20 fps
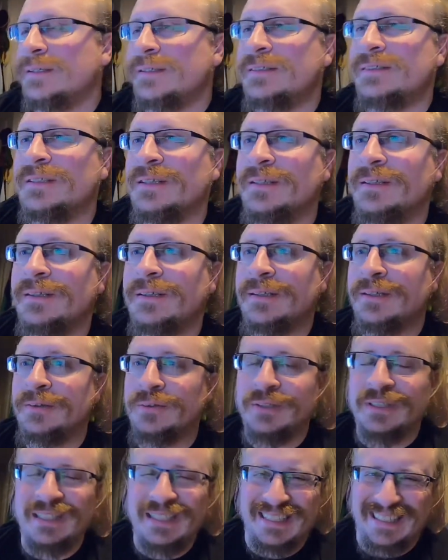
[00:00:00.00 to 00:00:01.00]
So it
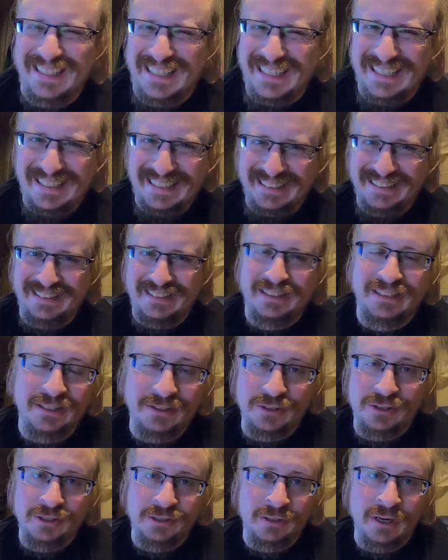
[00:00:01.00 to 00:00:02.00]
was like
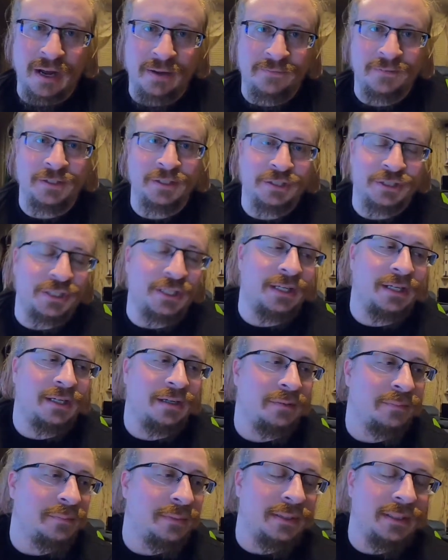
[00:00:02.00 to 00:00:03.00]
instant traffic
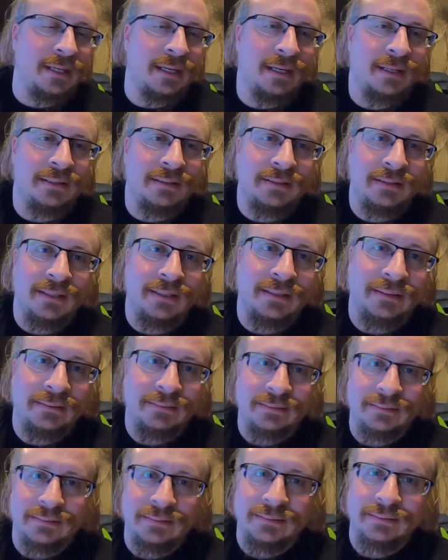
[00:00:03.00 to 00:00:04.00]
jam, and
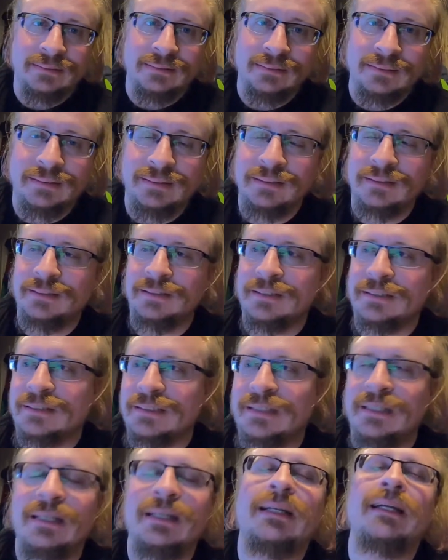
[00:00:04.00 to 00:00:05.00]
then
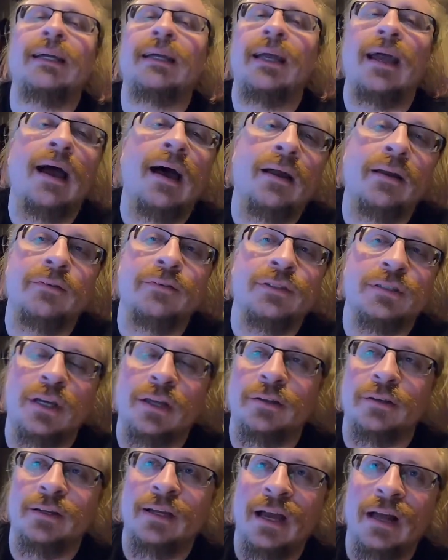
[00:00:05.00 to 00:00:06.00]
just getting out of
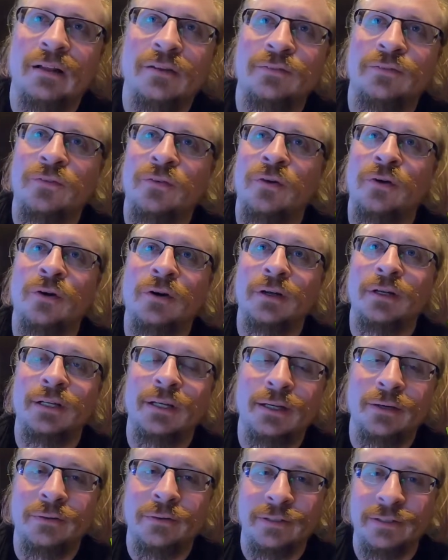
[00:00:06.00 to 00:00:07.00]
Southern
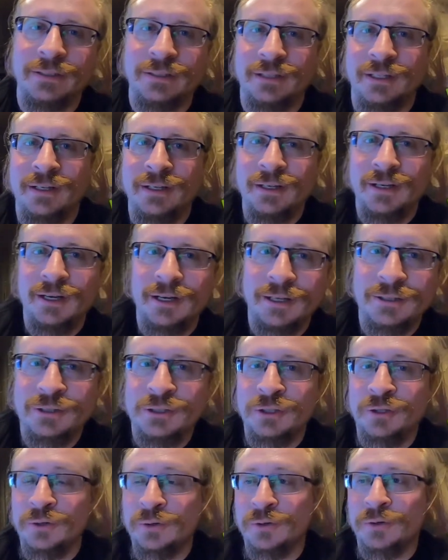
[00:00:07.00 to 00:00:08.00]
California was a
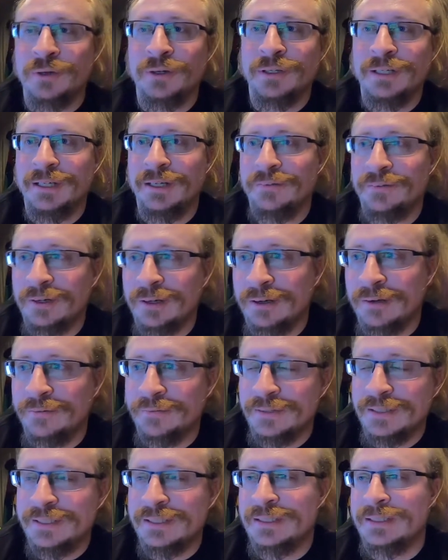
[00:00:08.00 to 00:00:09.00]
chore in and
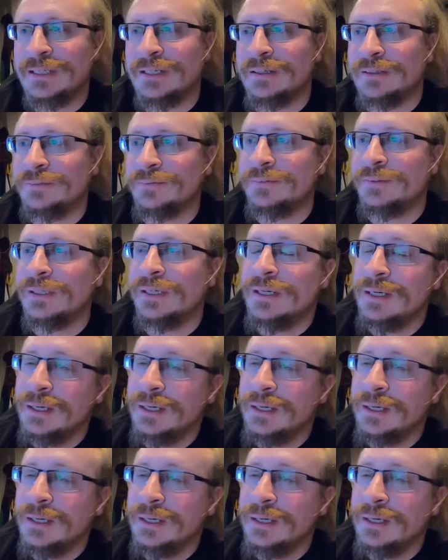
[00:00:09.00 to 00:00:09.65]
of itself.